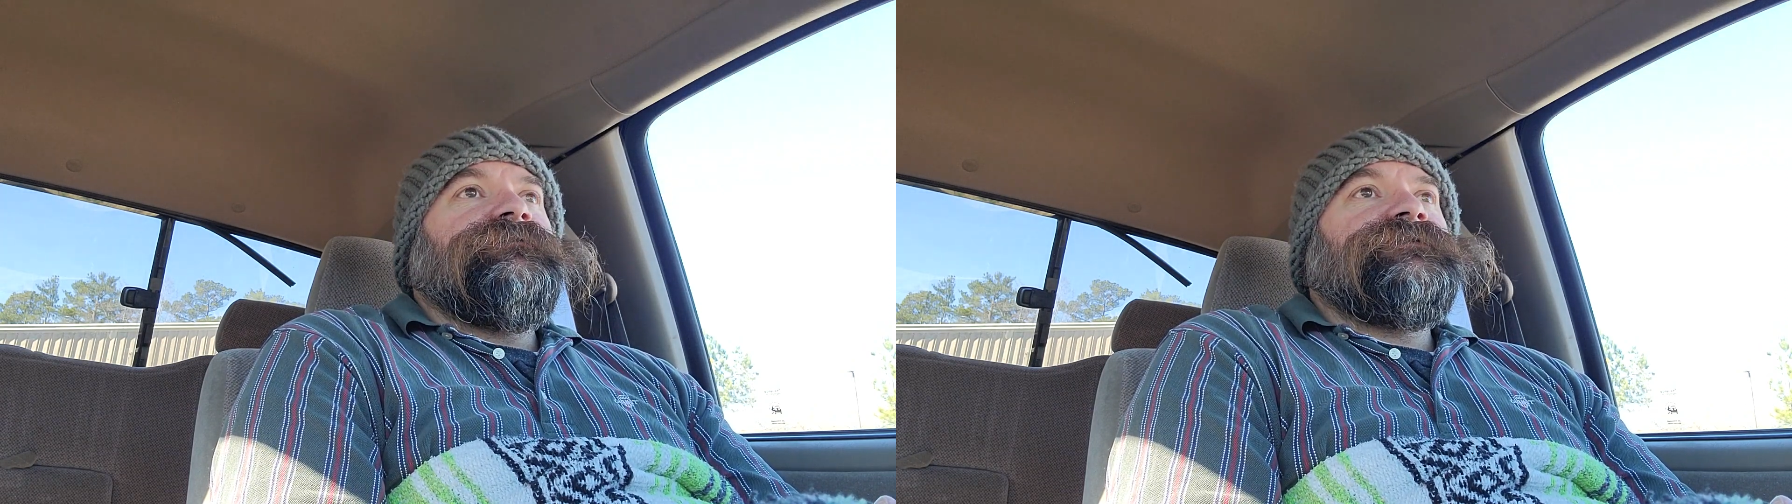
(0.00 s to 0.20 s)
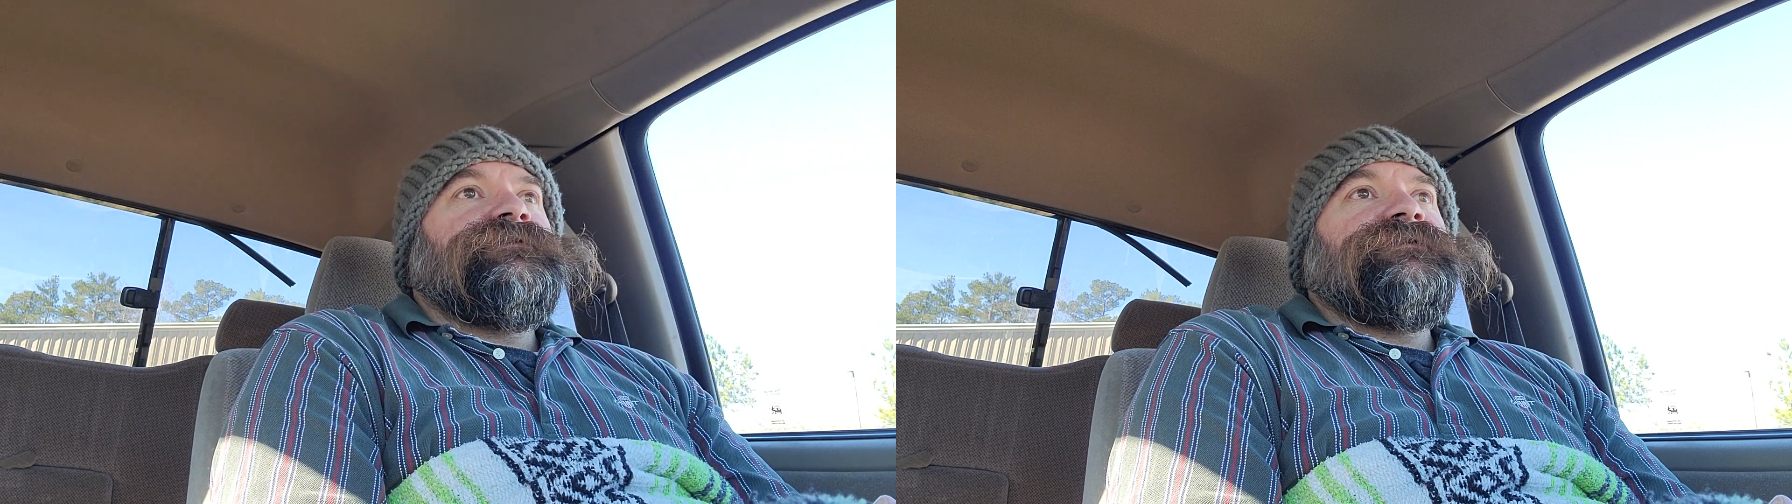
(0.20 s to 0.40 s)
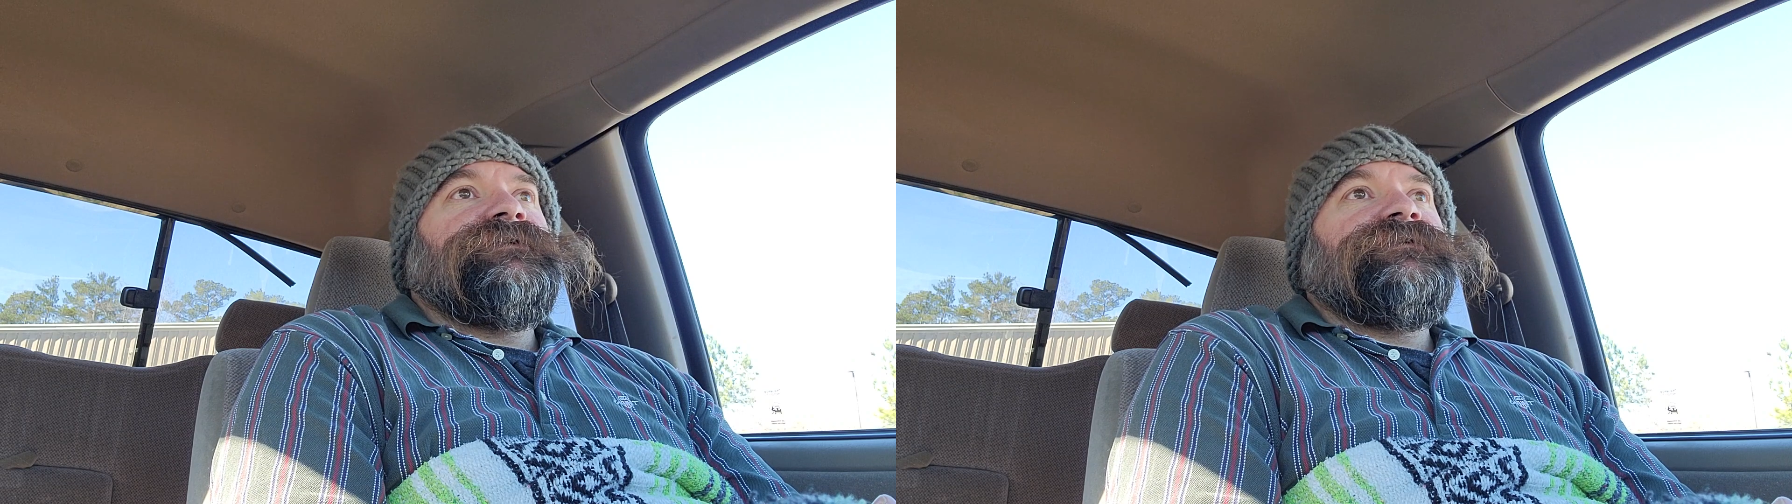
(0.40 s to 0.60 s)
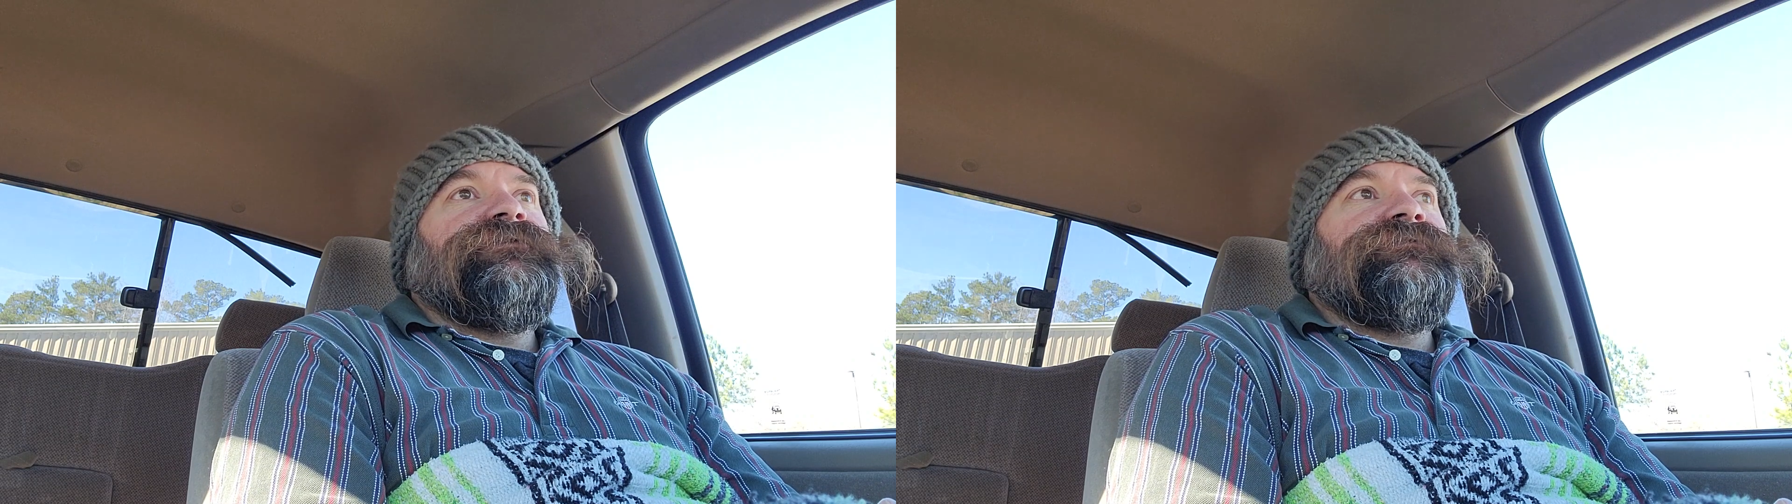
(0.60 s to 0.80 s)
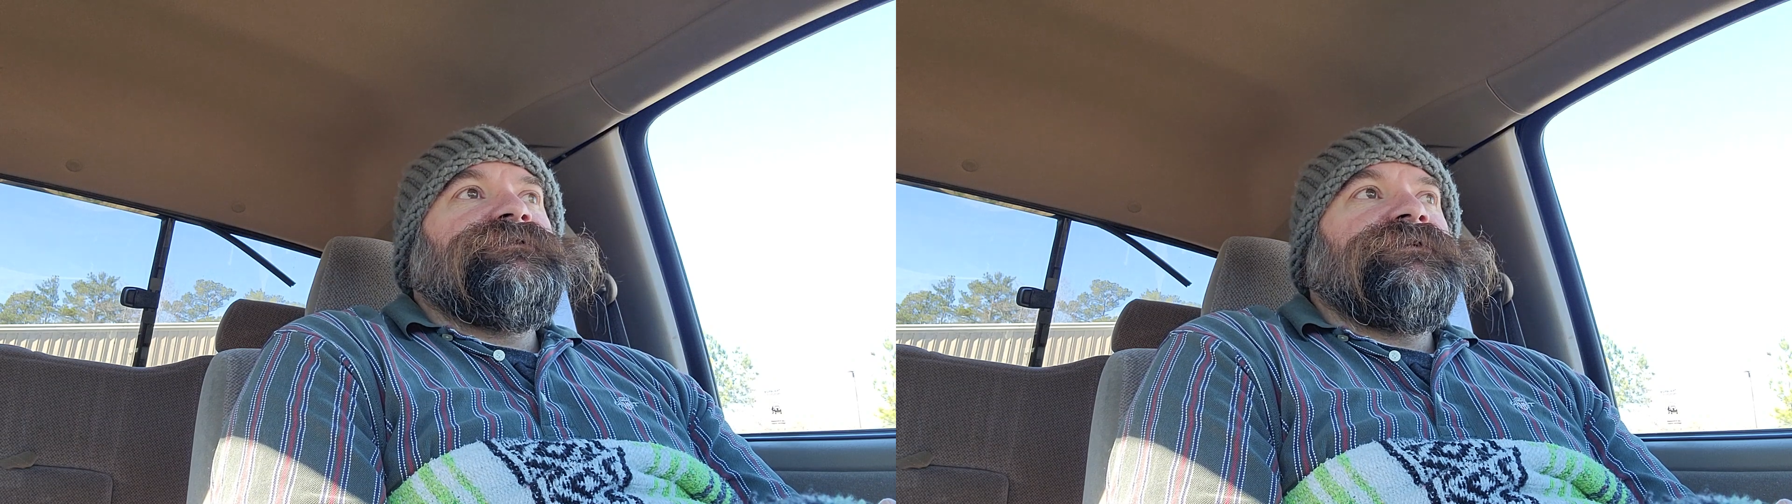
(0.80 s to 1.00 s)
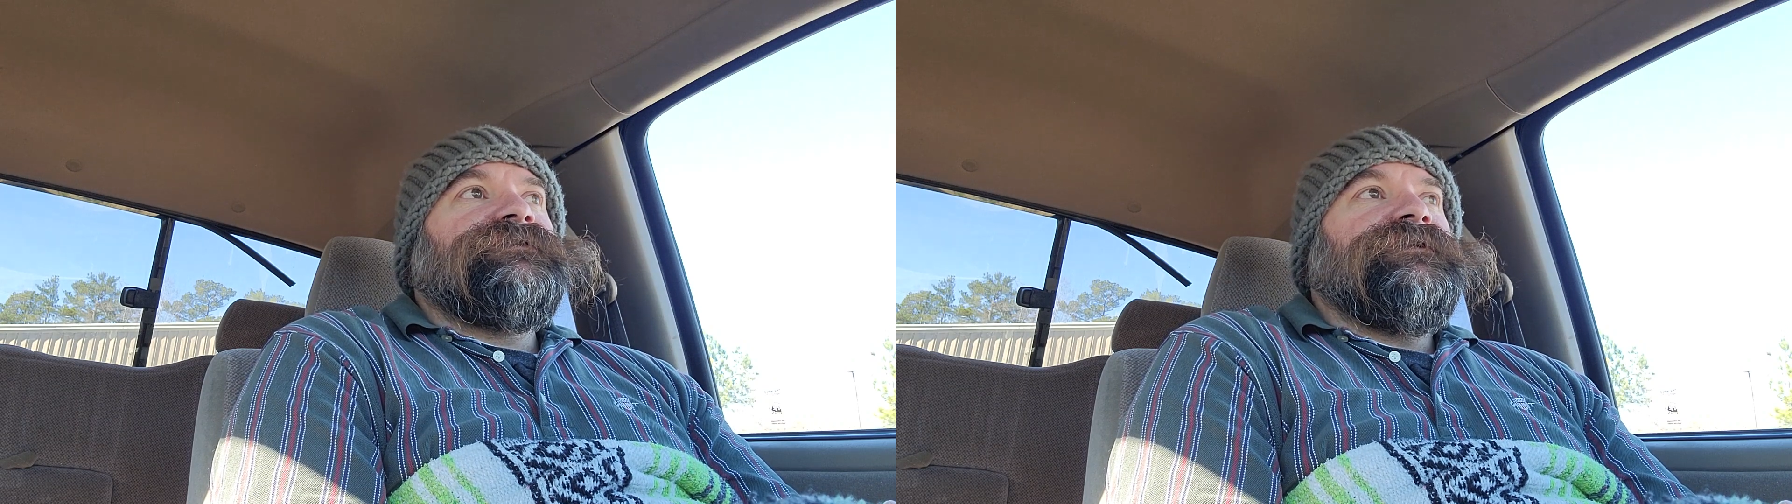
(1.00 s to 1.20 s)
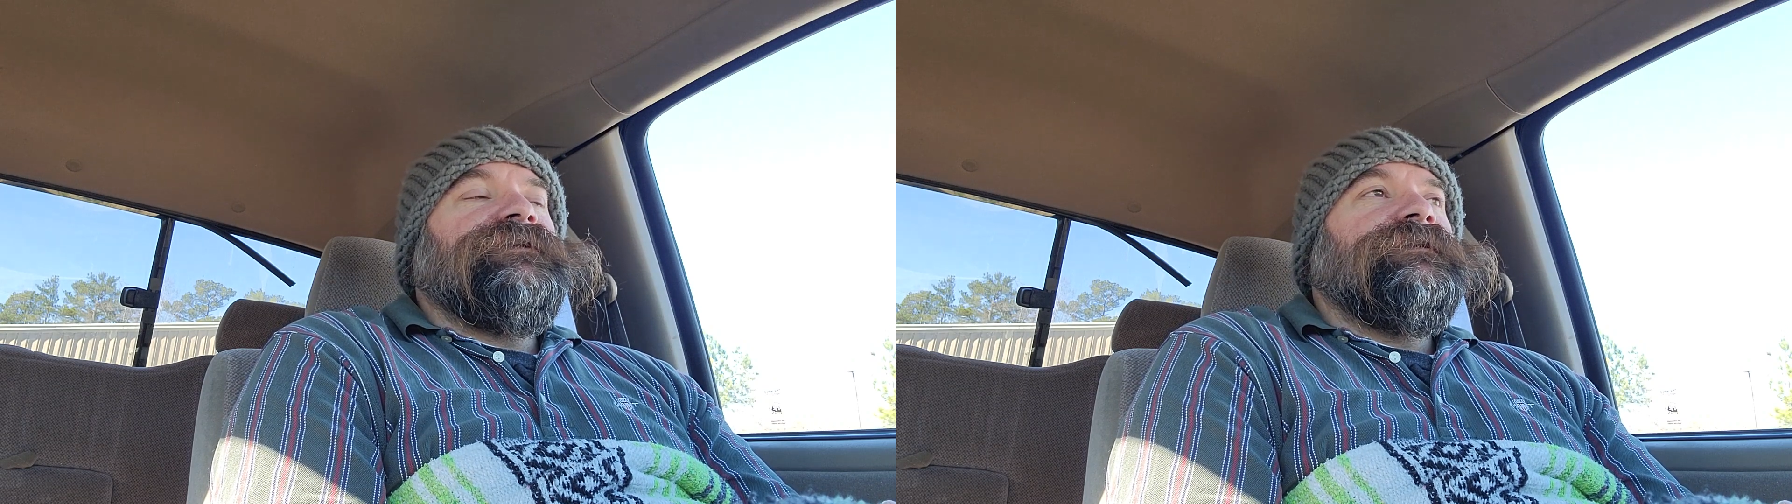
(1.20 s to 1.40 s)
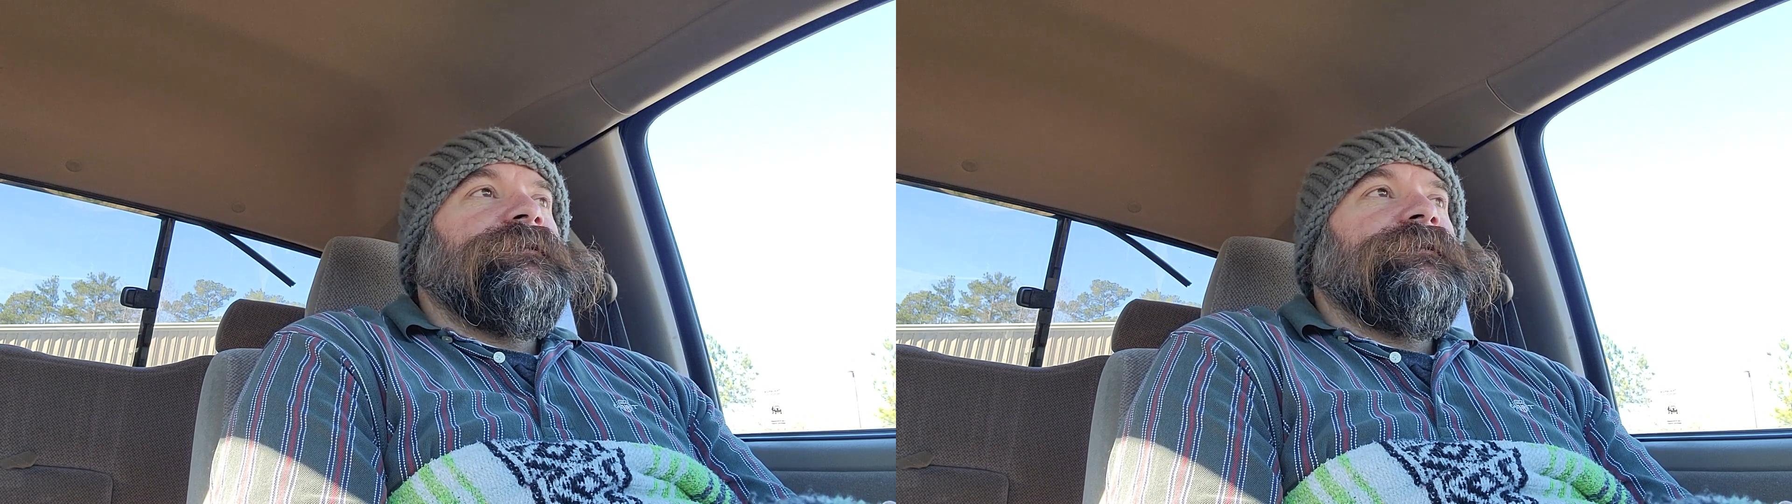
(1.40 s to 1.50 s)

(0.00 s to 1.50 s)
so that's 660.